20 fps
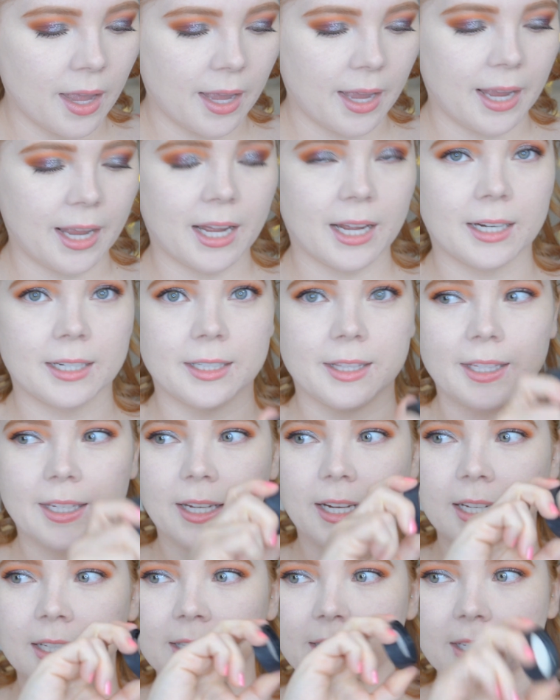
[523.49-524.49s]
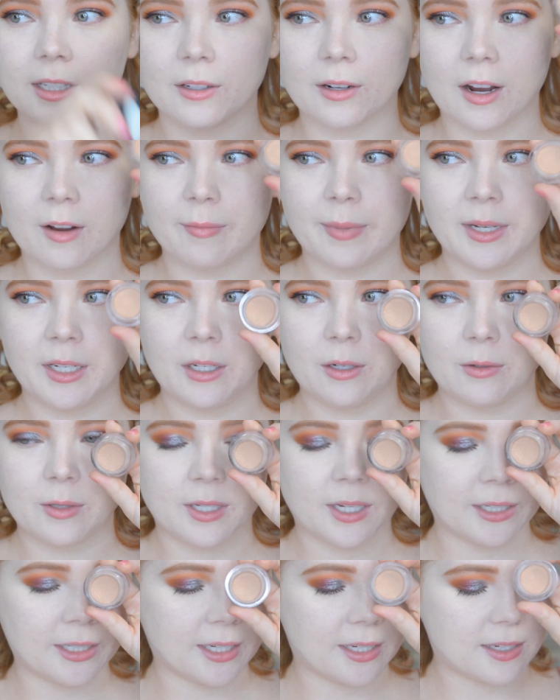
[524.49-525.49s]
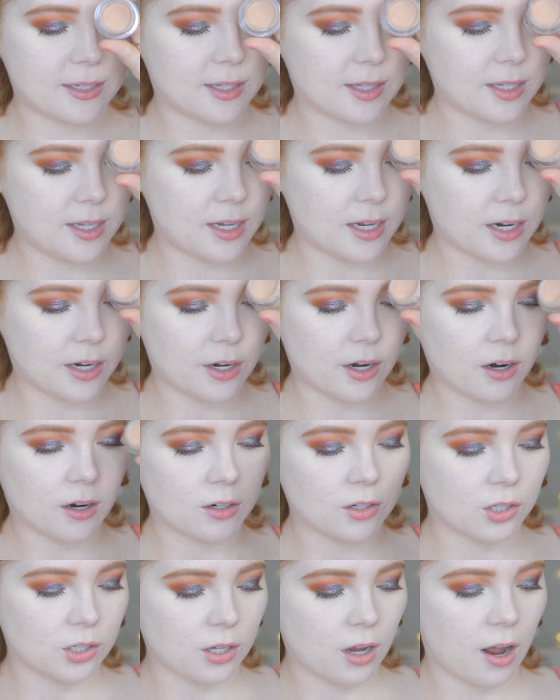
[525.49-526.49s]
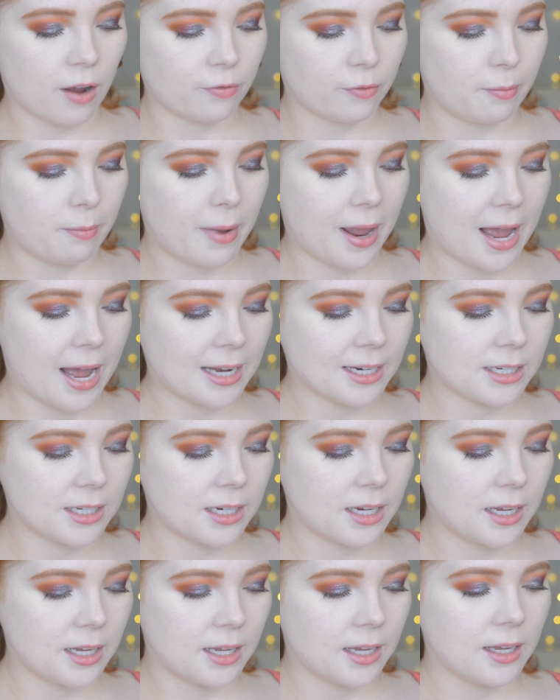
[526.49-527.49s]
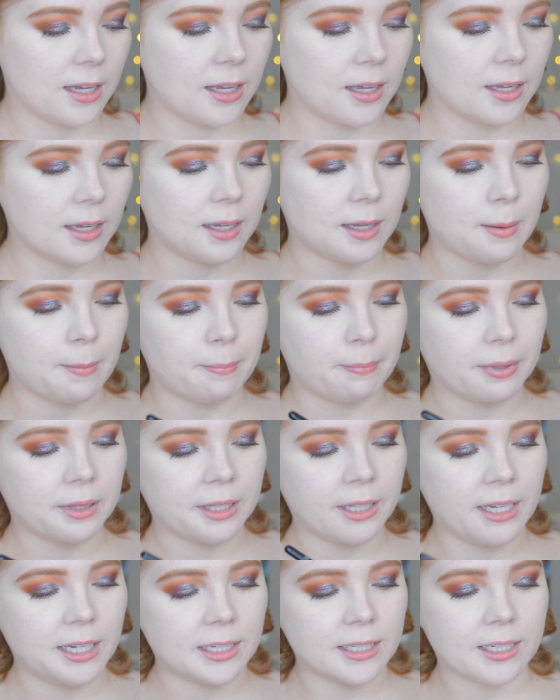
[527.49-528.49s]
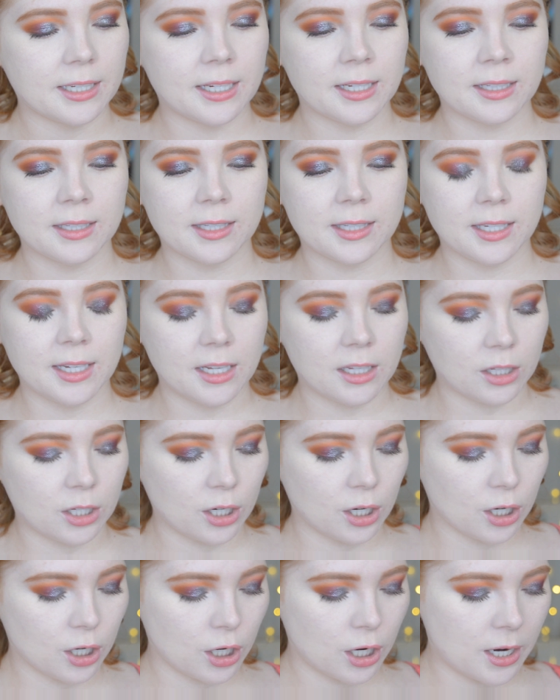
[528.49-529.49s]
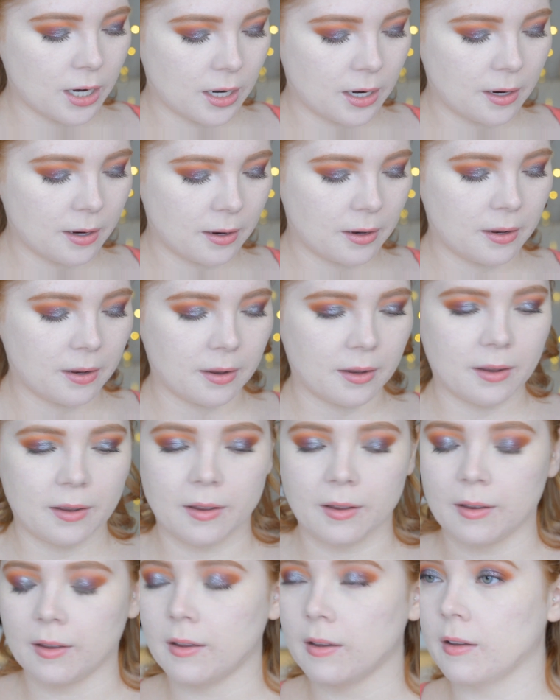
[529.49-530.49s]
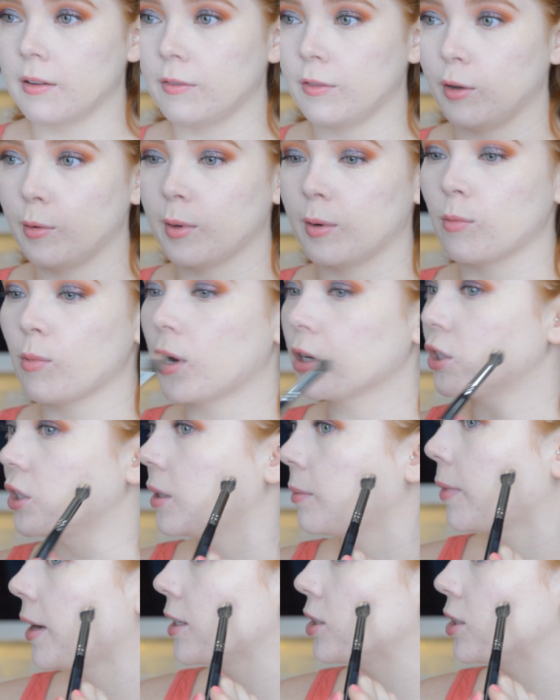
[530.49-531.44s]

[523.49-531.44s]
And the concealer I've been using is the NARS Soft Matte Complete Concealer. If you've been watching my